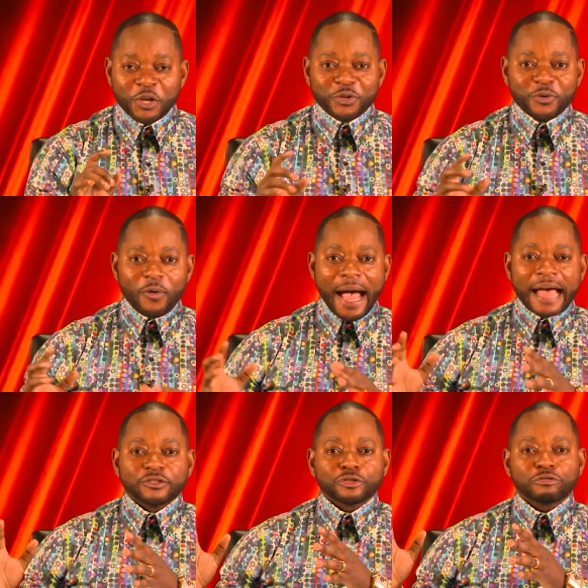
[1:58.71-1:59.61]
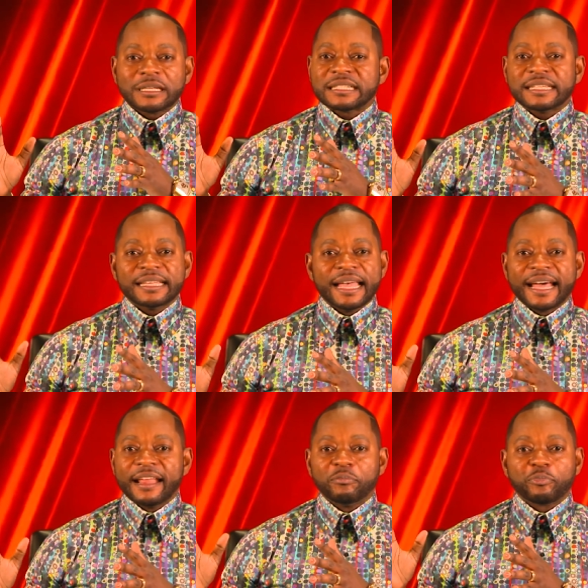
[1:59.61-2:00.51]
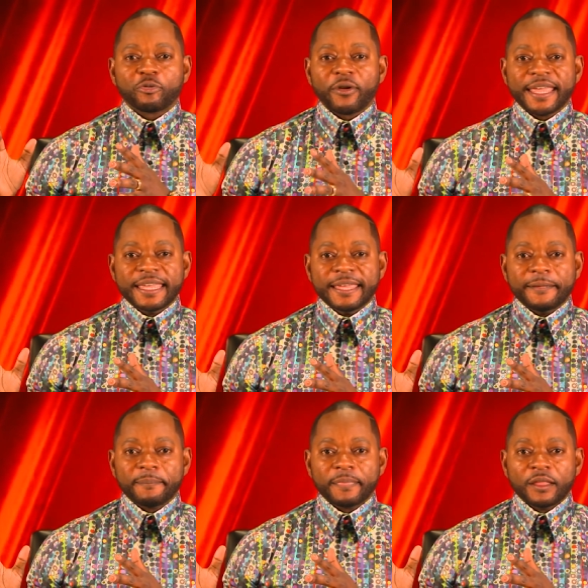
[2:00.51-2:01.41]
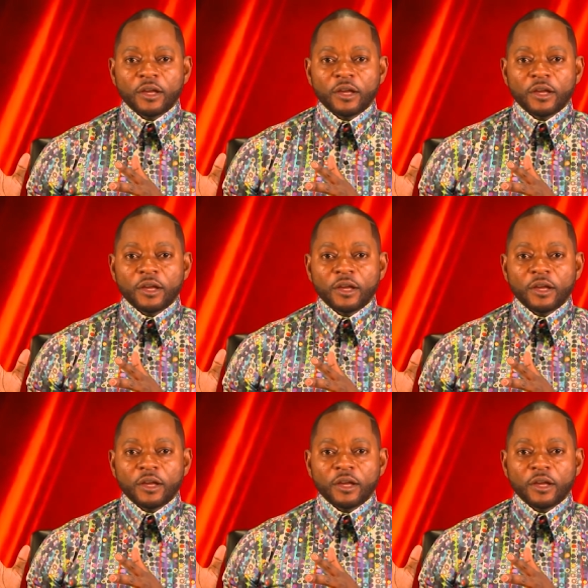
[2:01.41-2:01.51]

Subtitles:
You are trusting God and praying